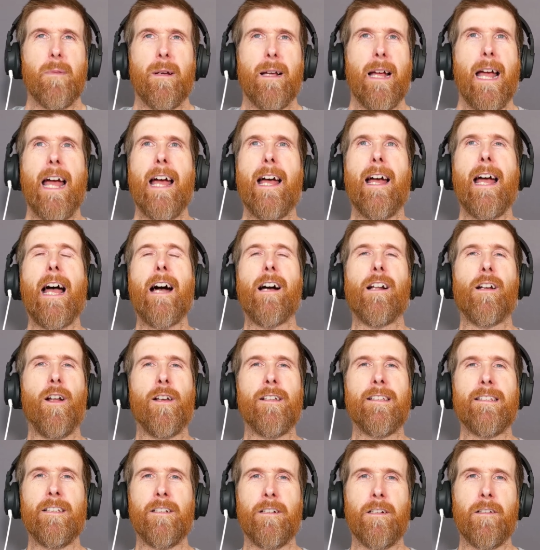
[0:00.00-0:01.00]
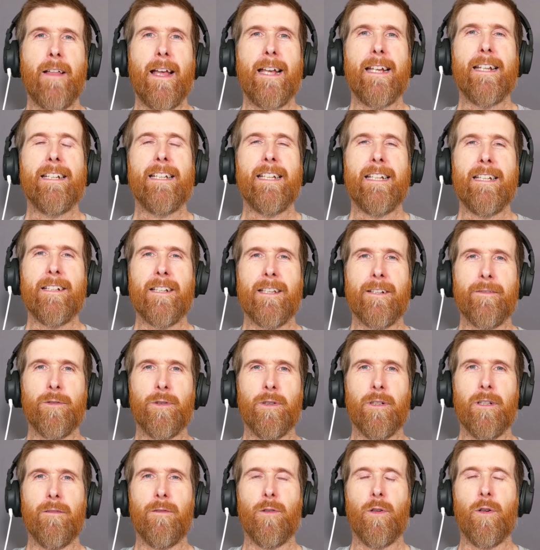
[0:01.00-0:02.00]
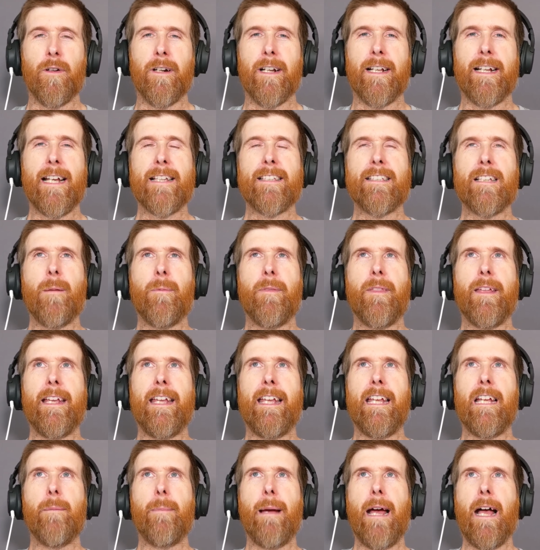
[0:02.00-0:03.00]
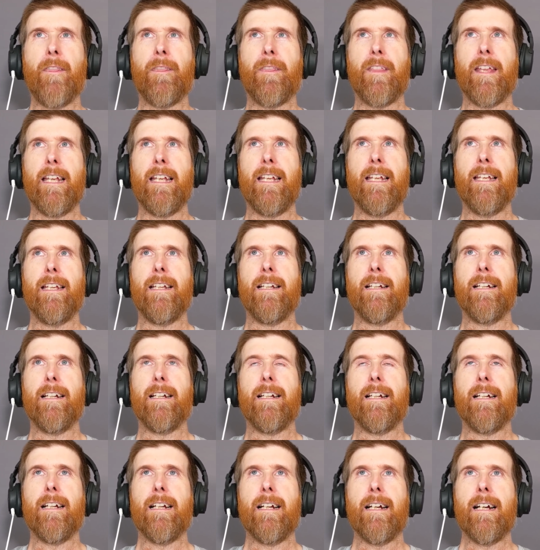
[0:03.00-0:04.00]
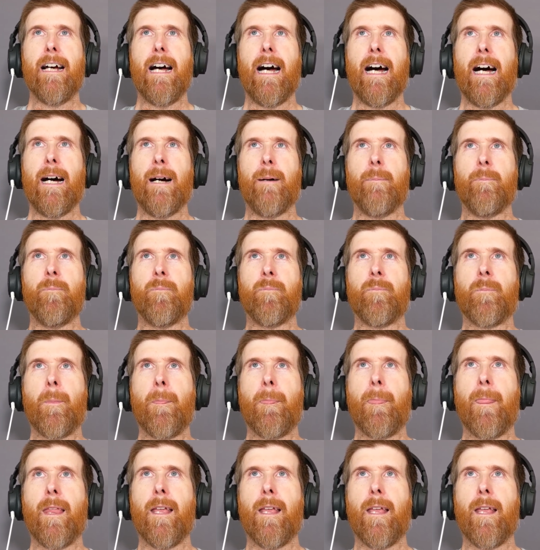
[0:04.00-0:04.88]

how closely do they adhere to the rule of law? And I guess I'm thinking about the, um,